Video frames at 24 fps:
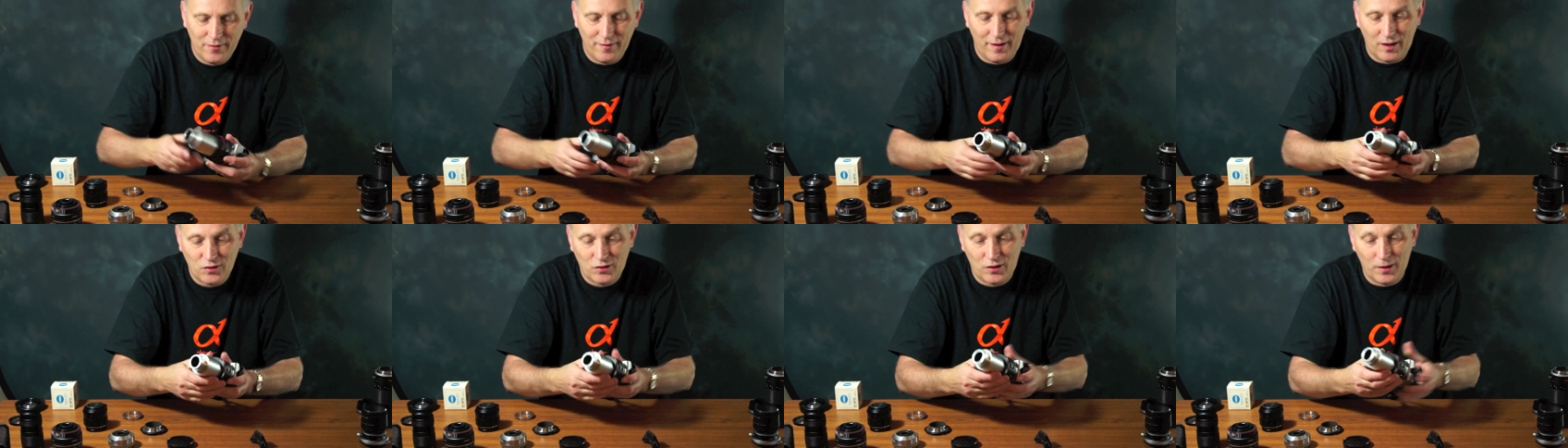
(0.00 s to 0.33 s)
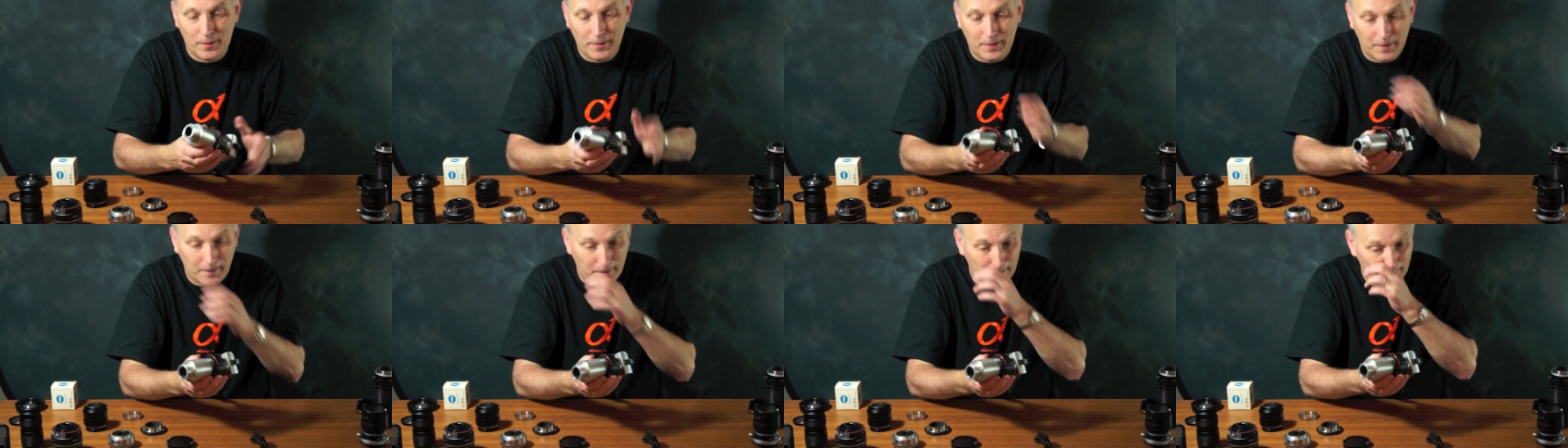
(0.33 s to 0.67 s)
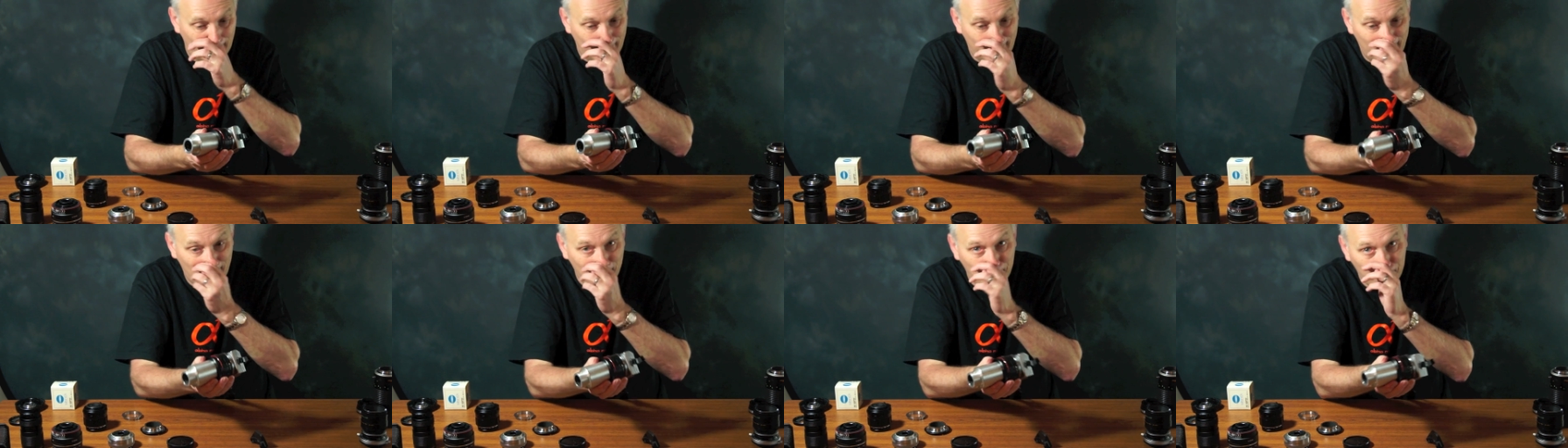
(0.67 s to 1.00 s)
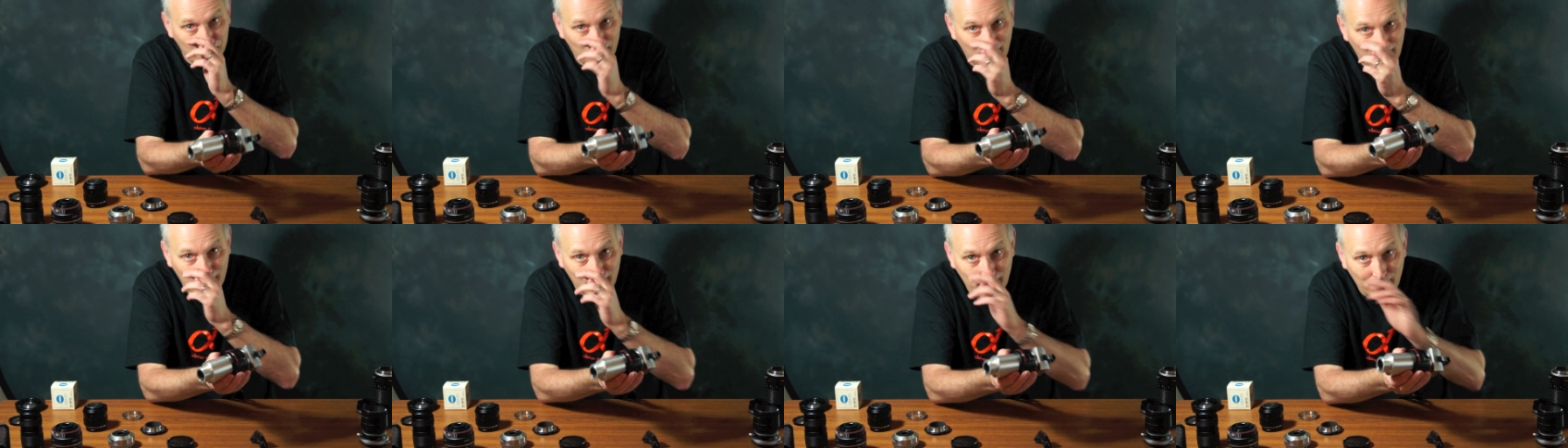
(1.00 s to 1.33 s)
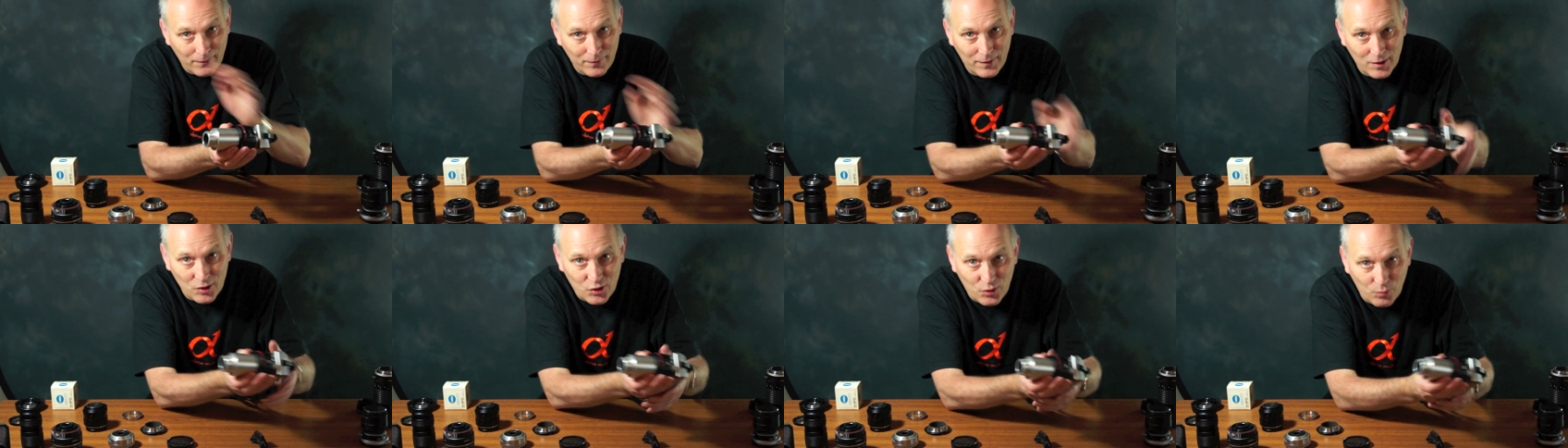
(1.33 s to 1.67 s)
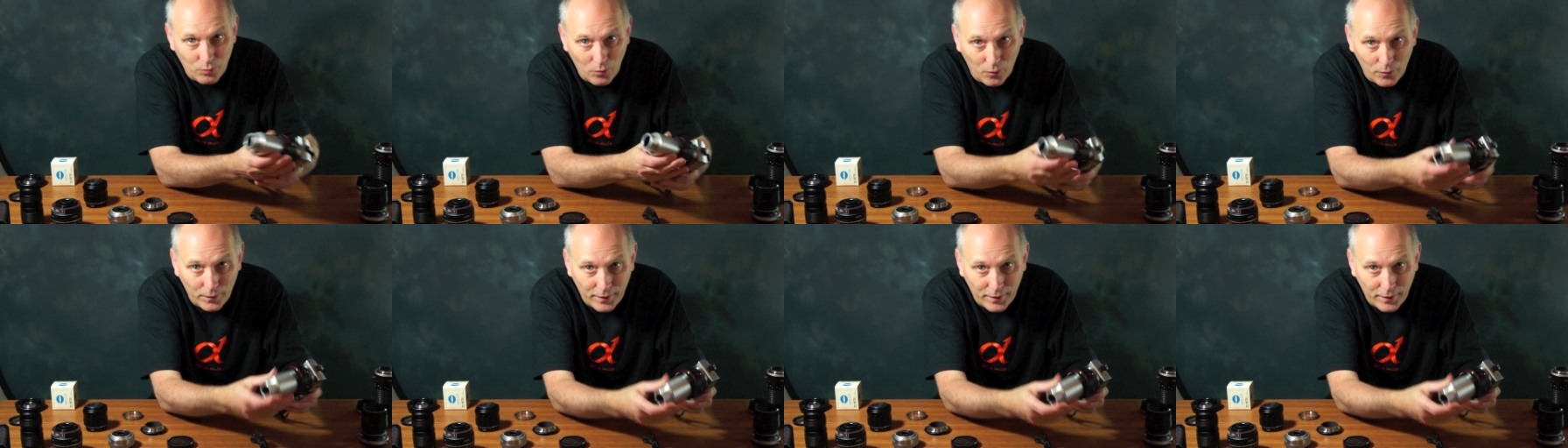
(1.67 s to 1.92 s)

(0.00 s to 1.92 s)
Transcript: That's going into there. This